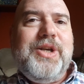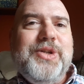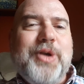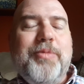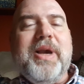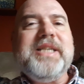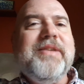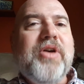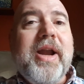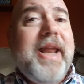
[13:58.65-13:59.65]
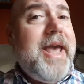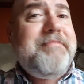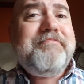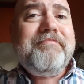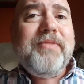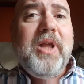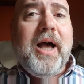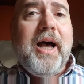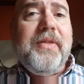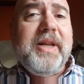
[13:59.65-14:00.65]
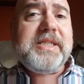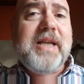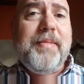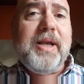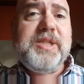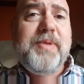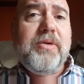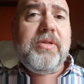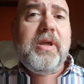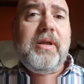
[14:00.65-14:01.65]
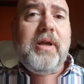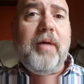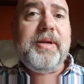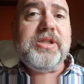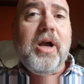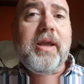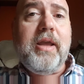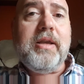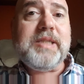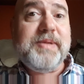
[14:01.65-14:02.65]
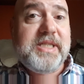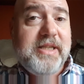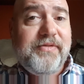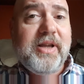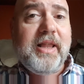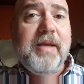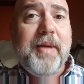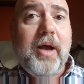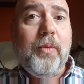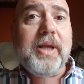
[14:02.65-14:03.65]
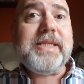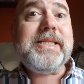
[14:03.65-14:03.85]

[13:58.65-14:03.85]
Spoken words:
So I hope you guys have a great day. The next time I speak with you, I'll be talking specifically about what